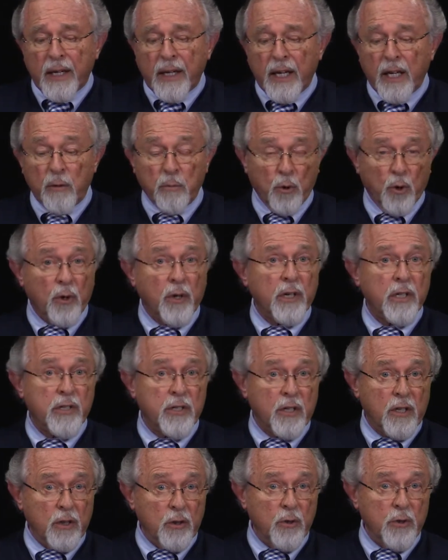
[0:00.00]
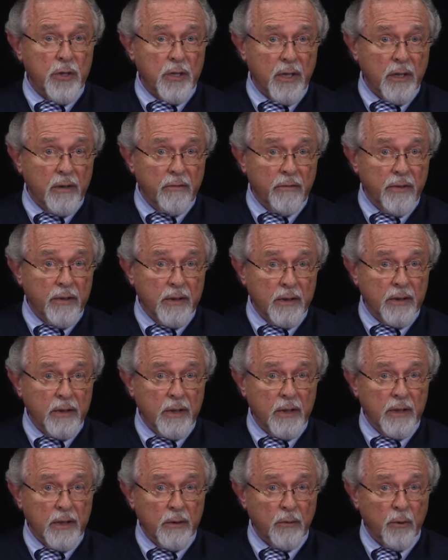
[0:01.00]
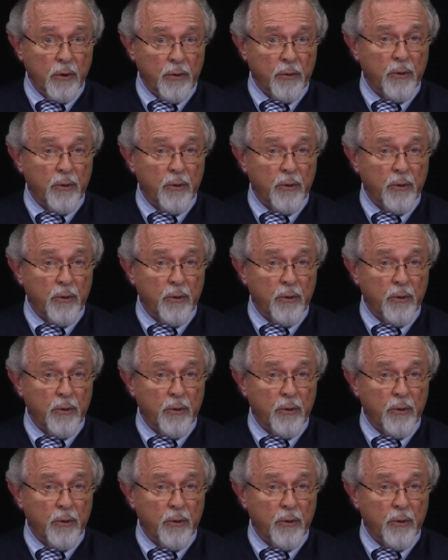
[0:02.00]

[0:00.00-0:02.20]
and more exclusive with